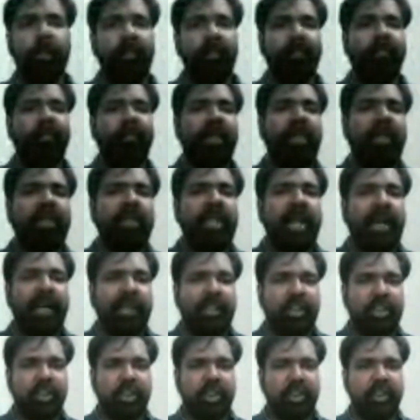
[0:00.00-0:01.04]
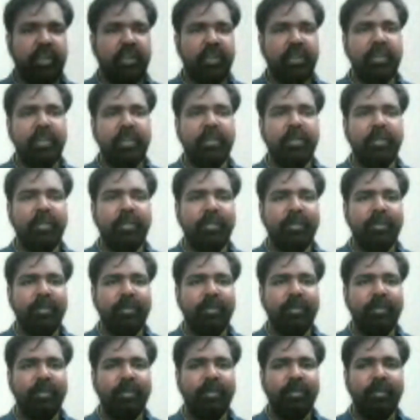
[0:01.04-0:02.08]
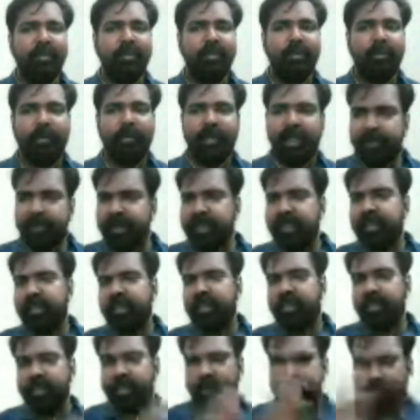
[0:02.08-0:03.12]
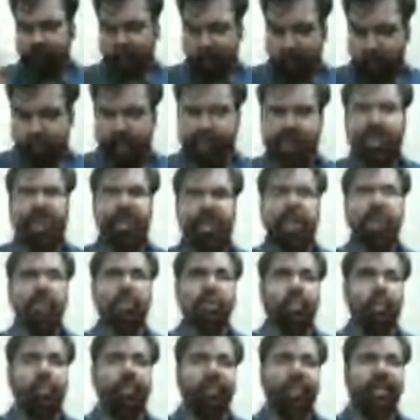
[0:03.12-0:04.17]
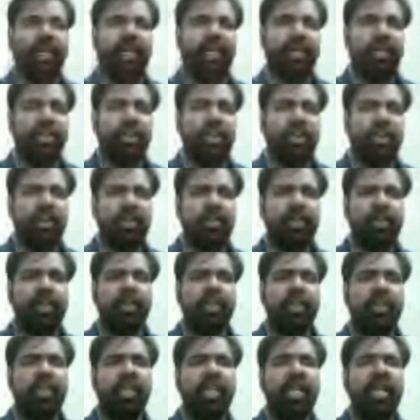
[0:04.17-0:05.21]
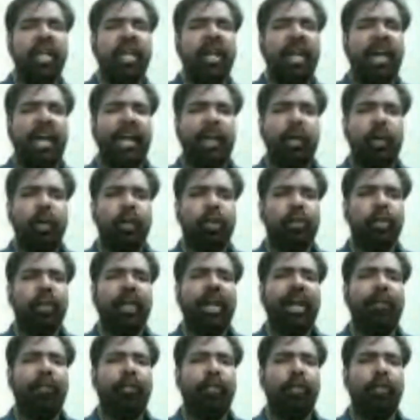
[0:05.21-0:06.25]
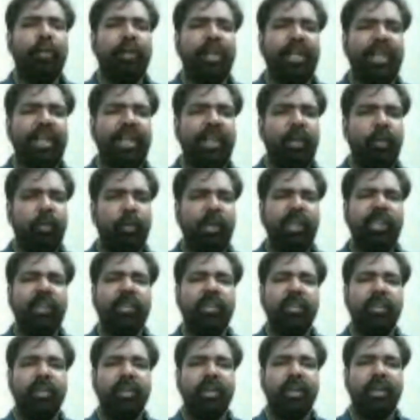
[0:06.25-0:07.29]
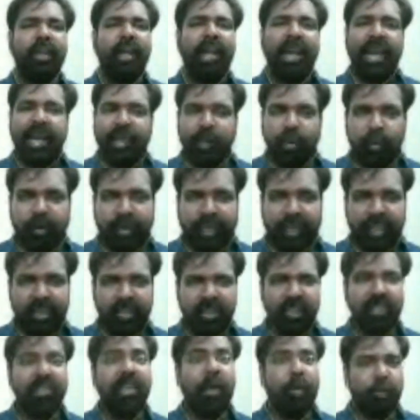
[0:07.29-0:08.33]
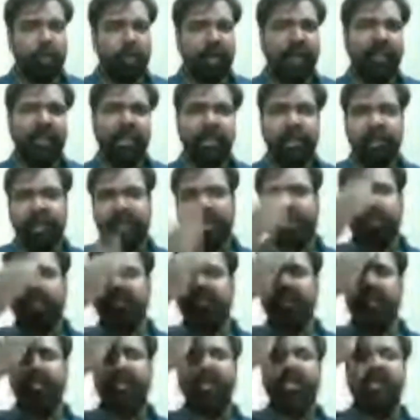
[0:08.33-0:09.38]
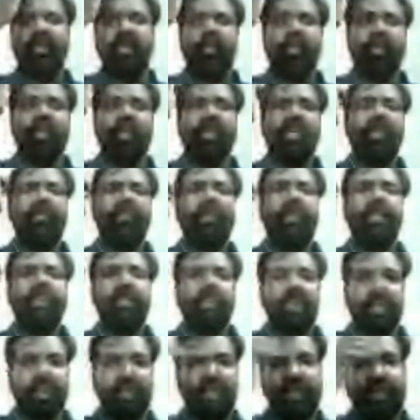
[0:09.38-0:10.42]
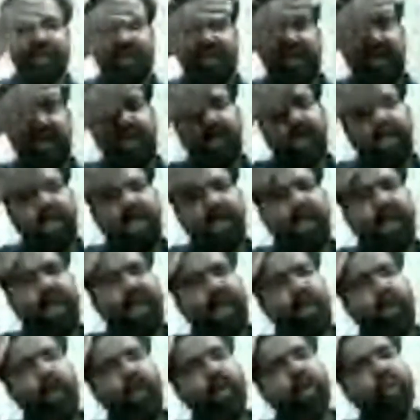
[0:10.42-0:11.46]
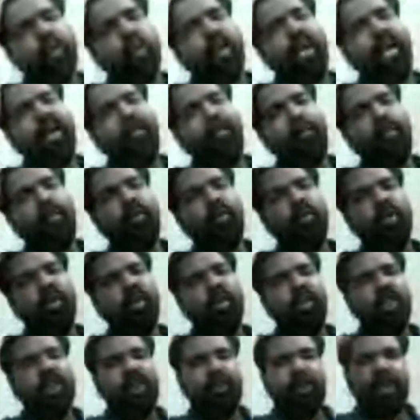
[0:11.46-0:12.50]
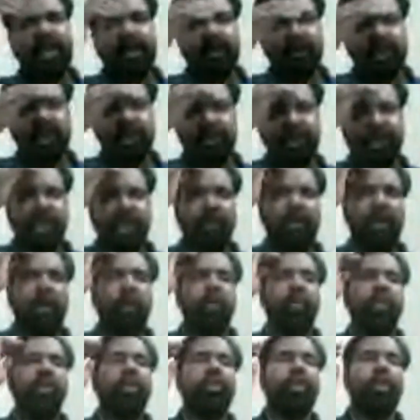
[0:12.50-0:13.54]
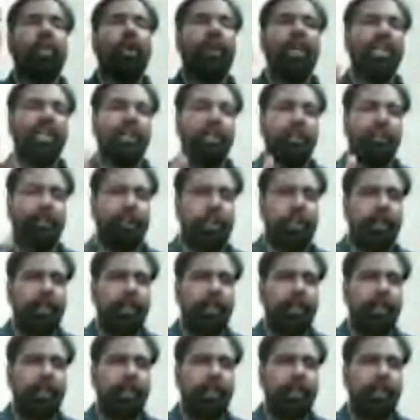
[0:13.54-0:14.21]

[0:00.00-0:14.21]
Midnight Children, let me just quickly run through Midnight Children because I also have to deal with annotations, how to write annotations, something that we left yesterday. And I also have to speak briefly about the choice of your